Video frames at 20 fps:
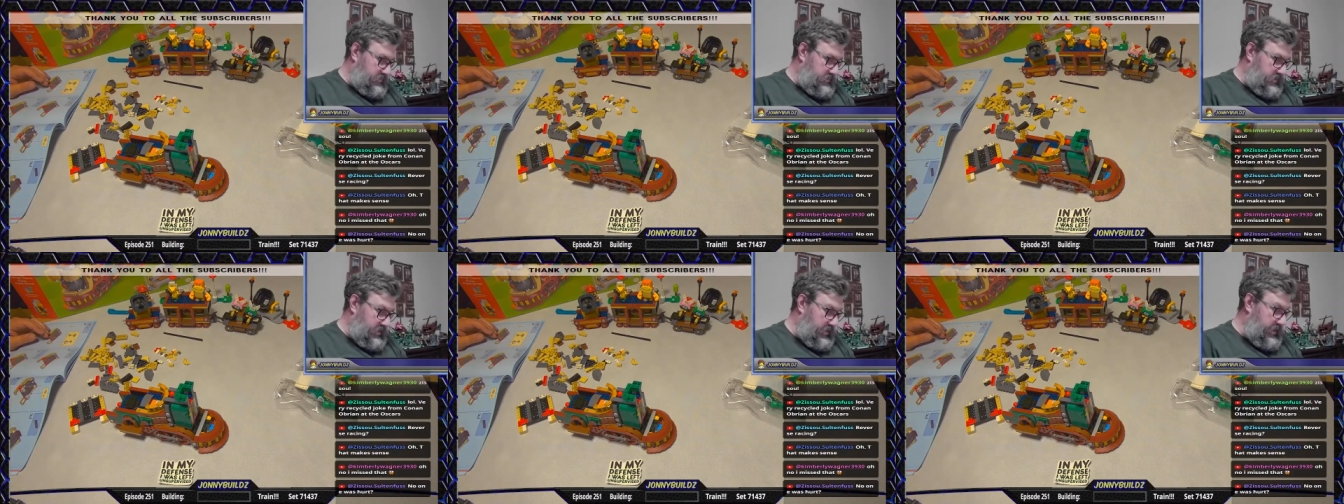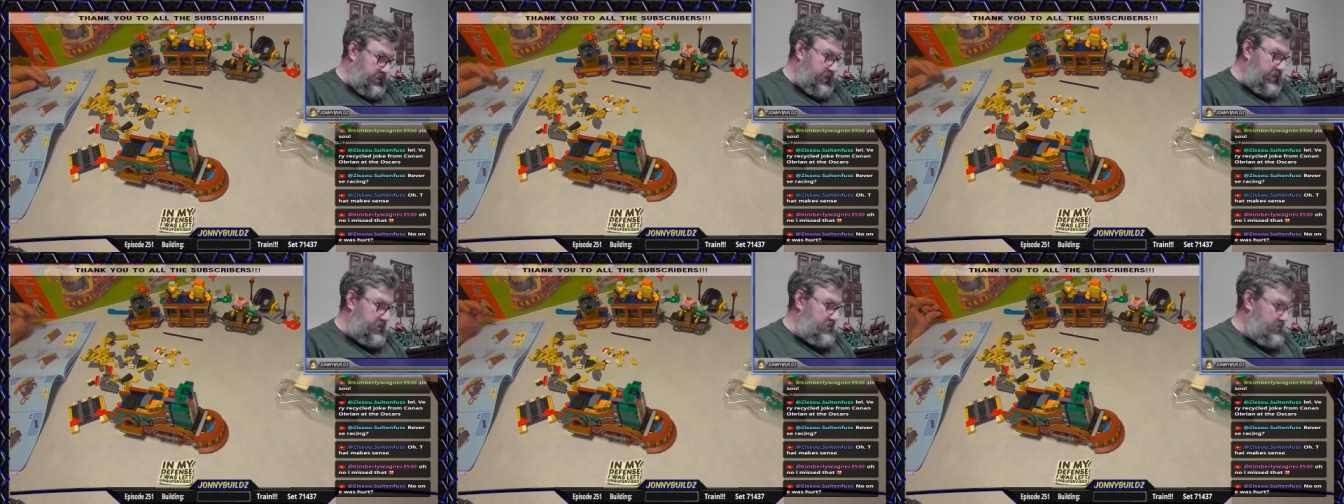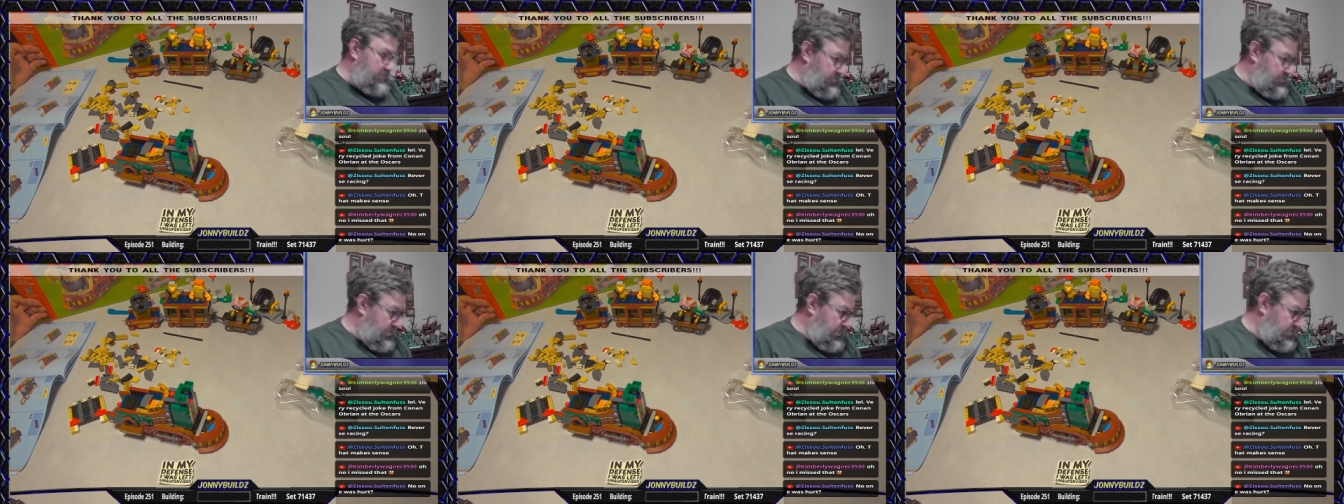It
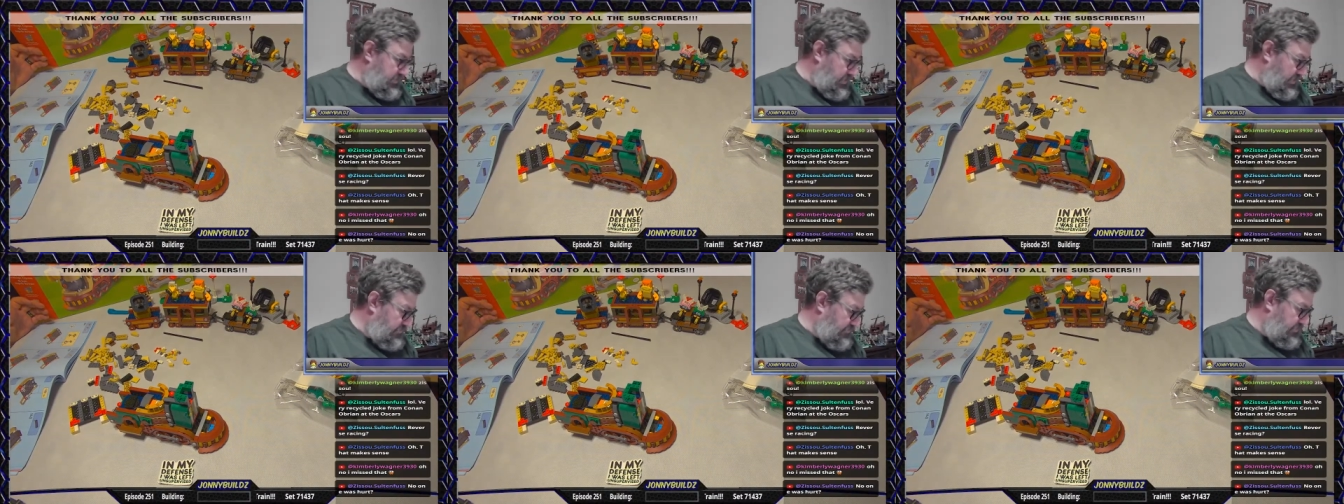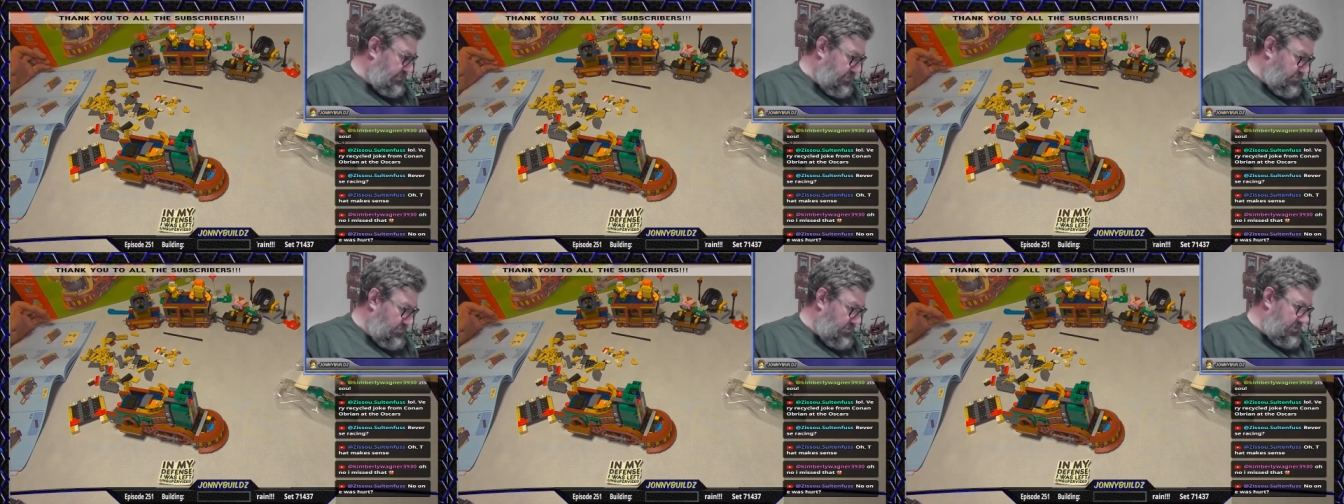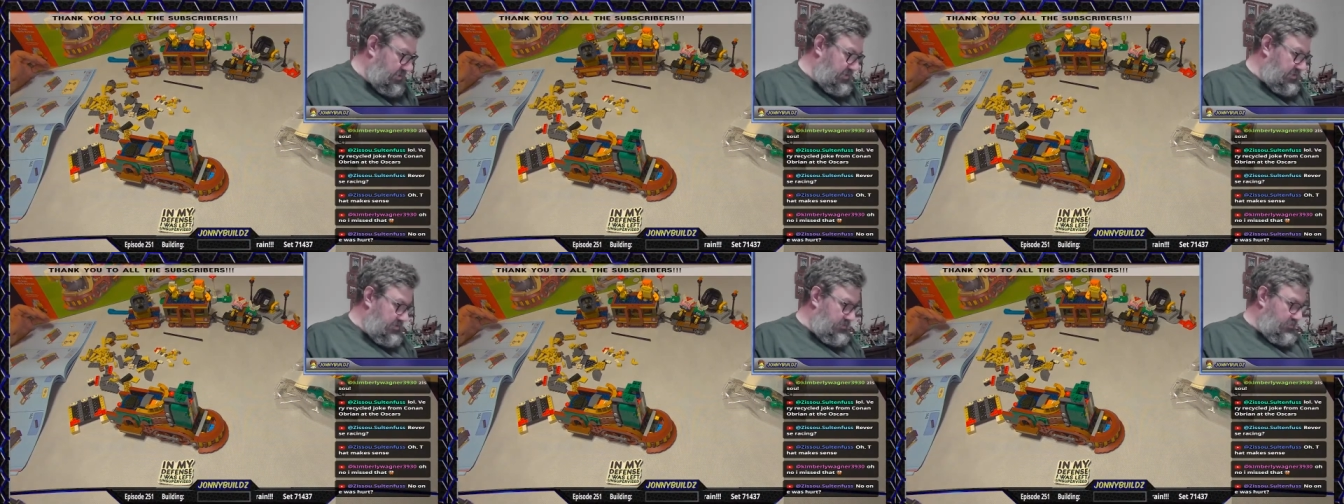definitely
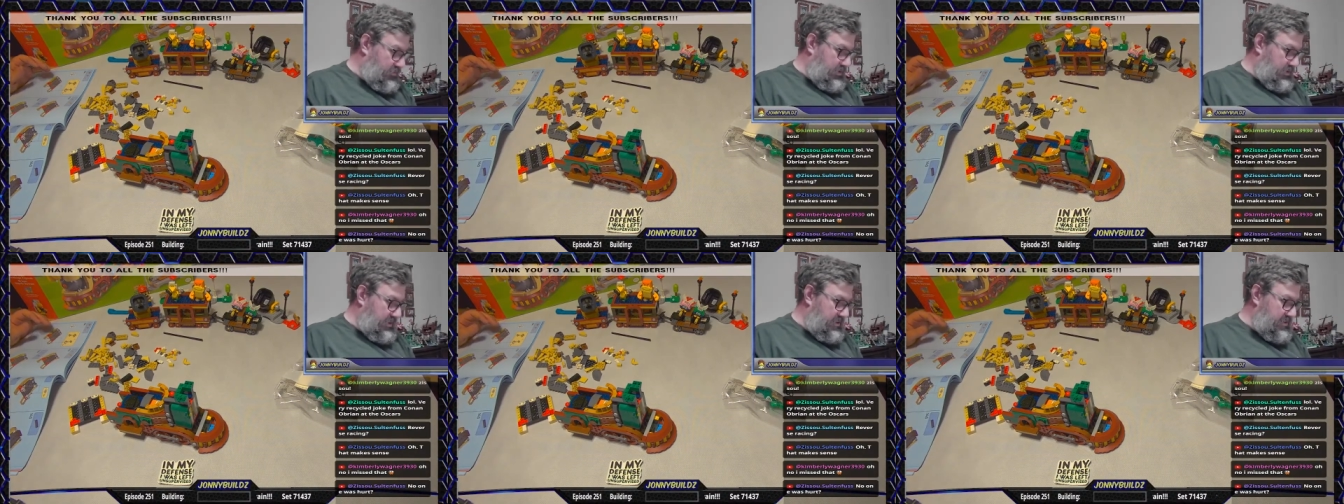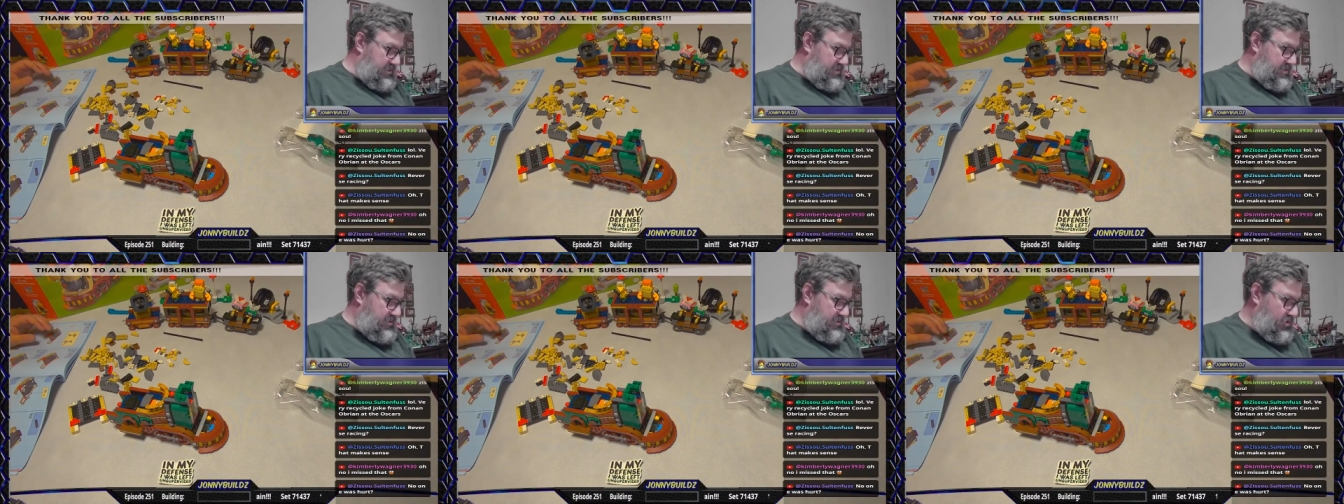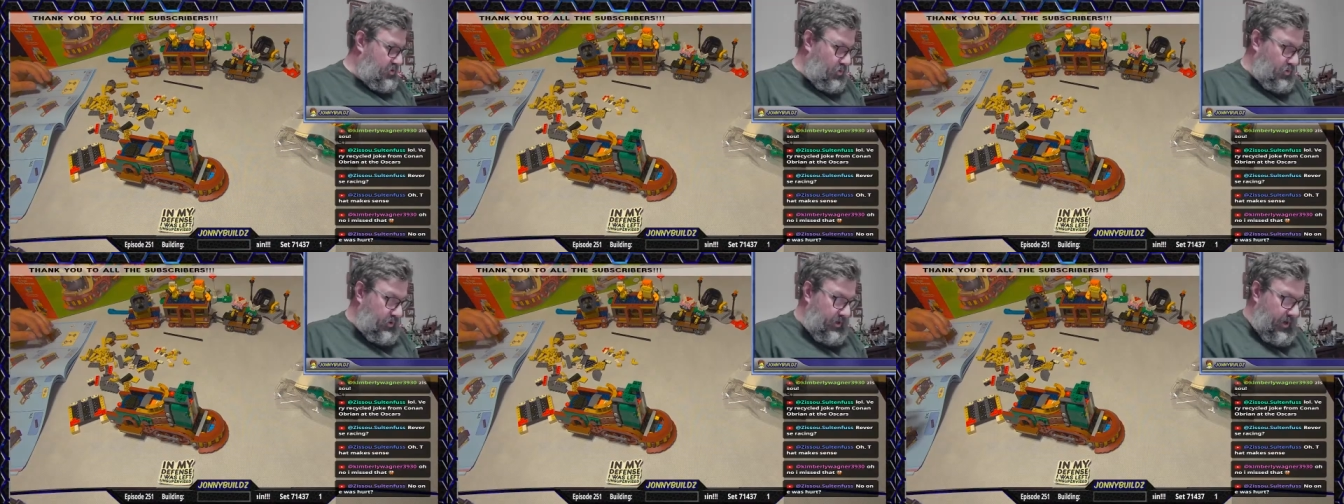was
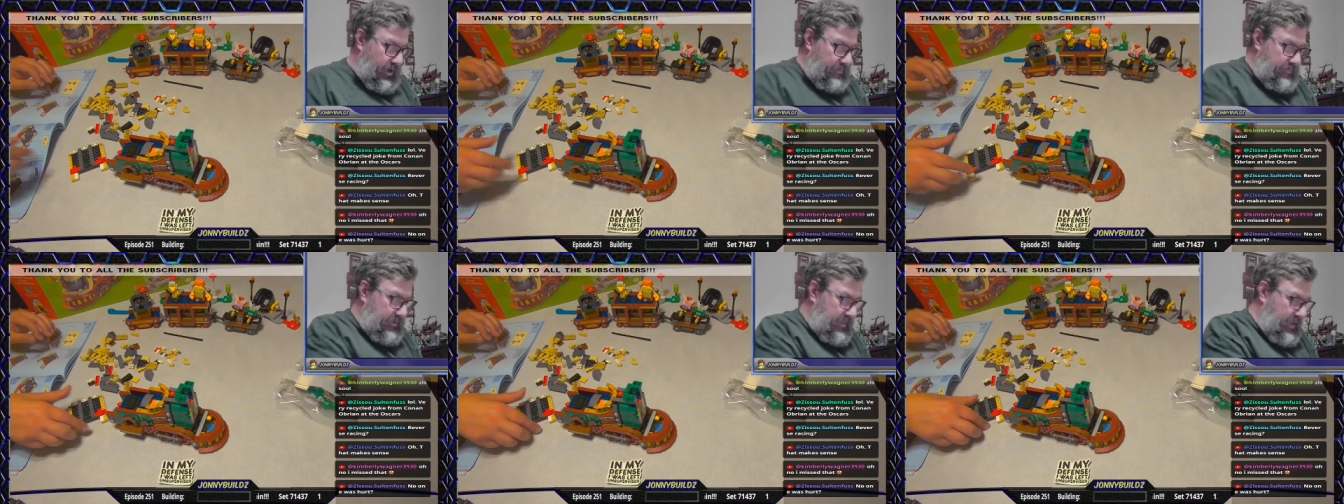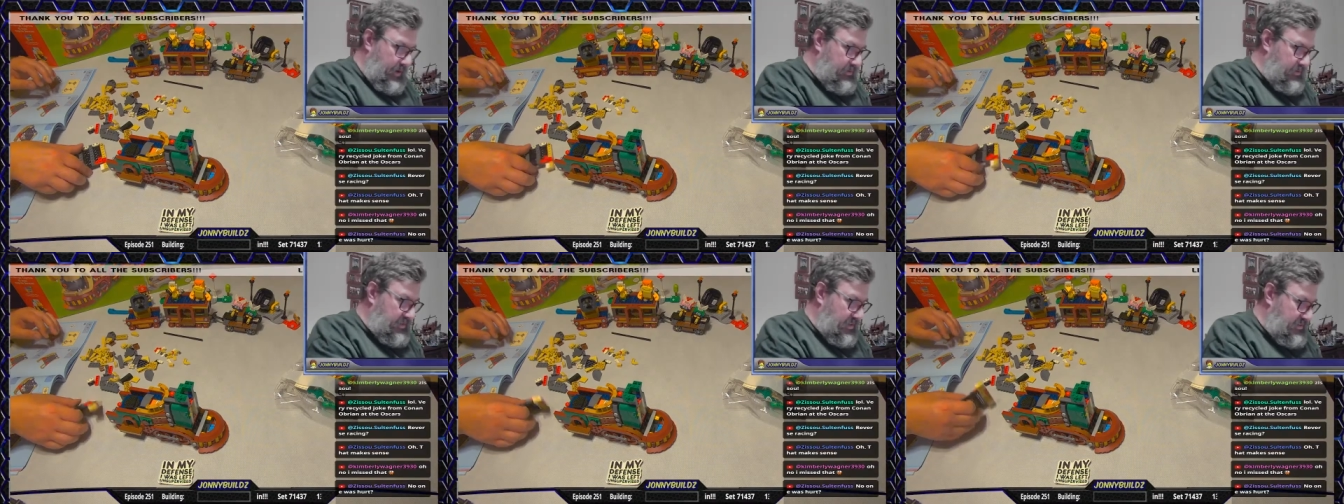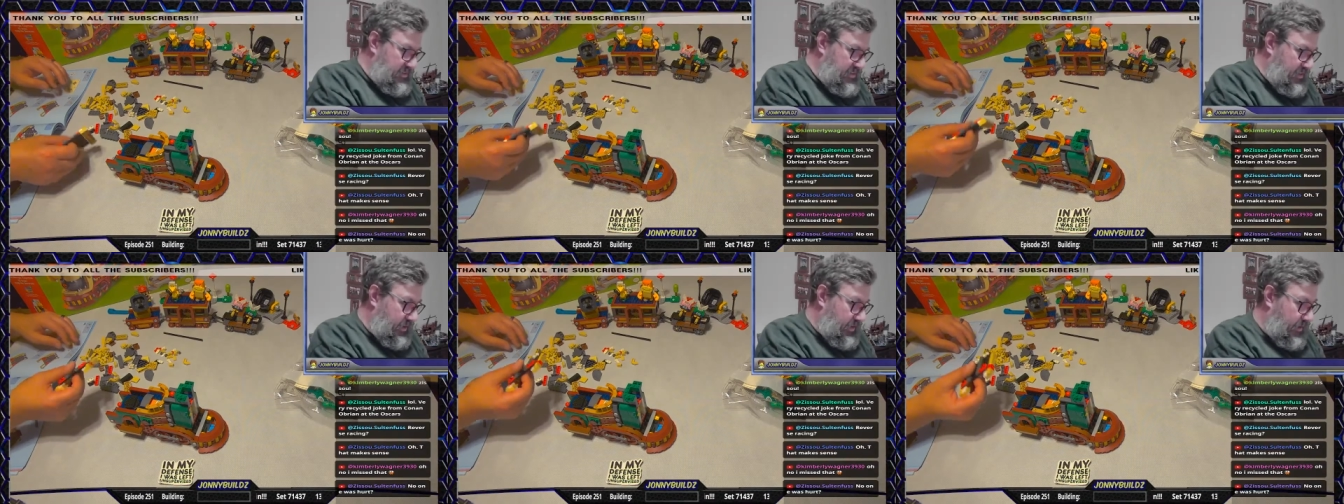tore up, but that was on
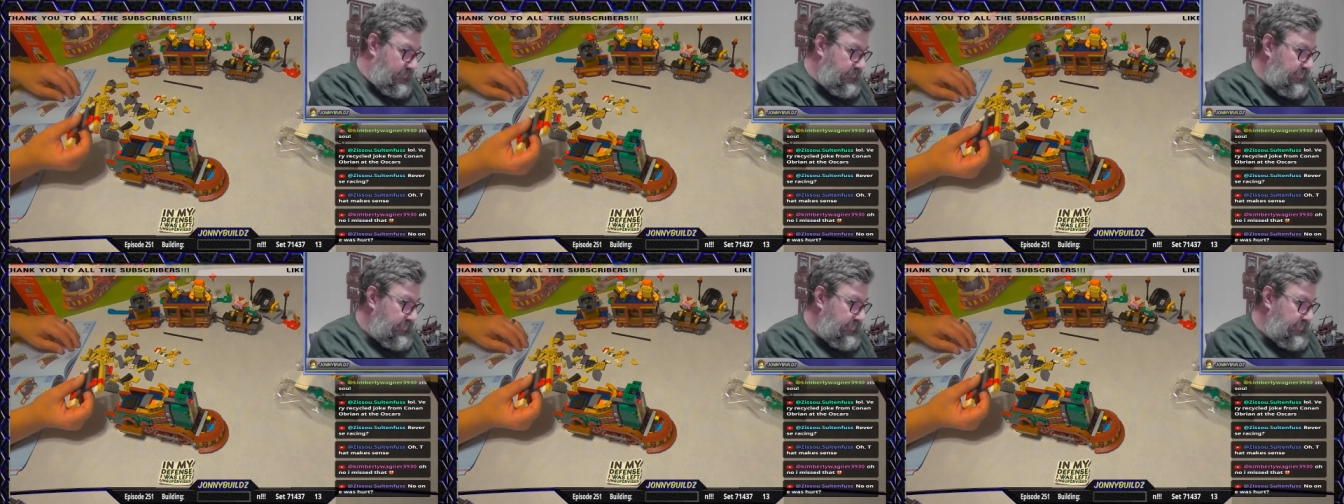Sunday.